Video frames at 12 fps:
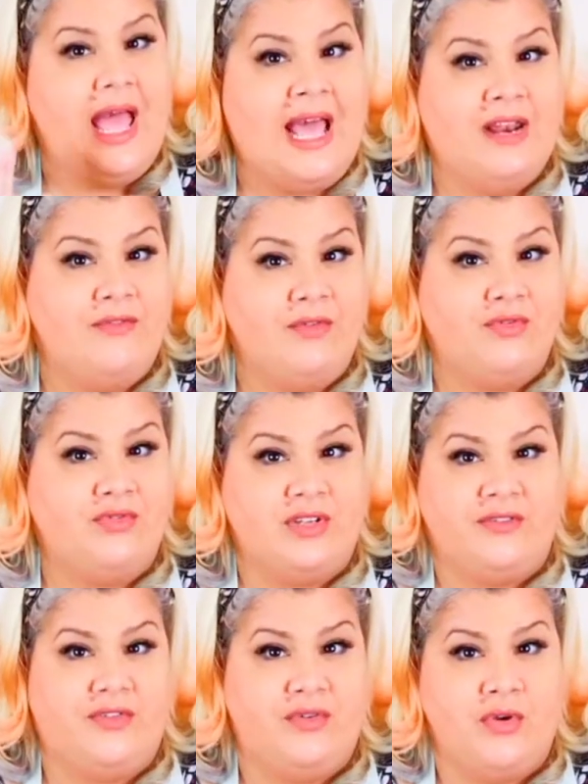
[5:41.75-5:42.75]
And of course,
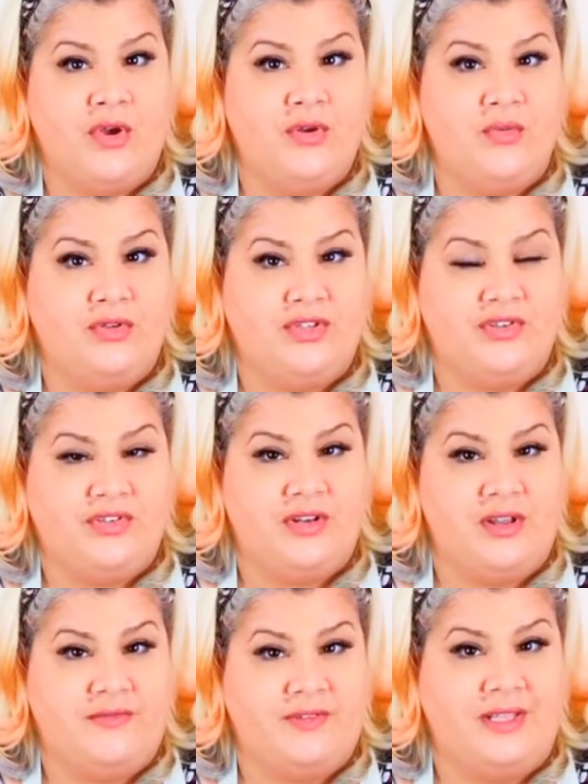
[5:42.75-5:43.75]
if you only want to use a
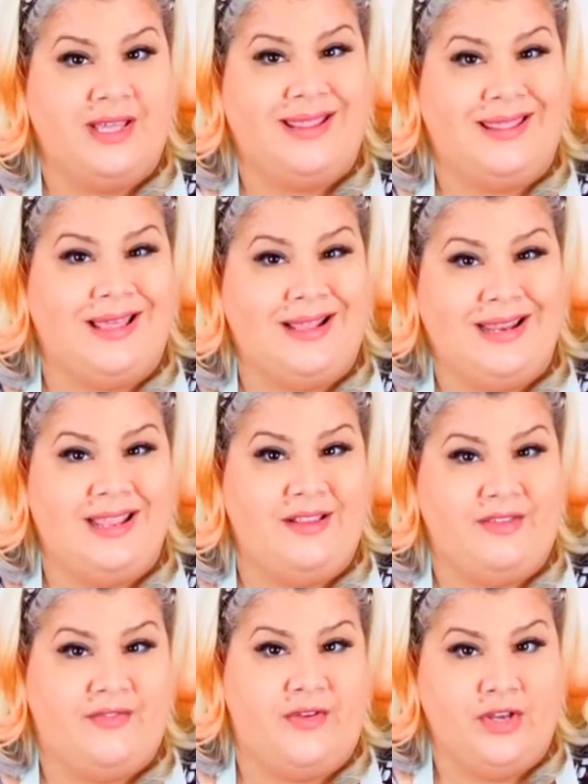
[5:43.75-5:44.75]
knife for that, that
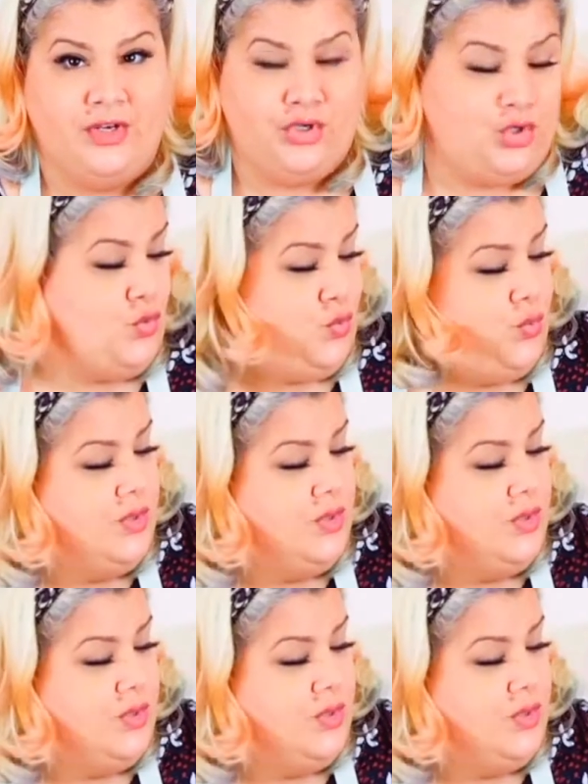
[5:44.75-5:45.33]
is fine too.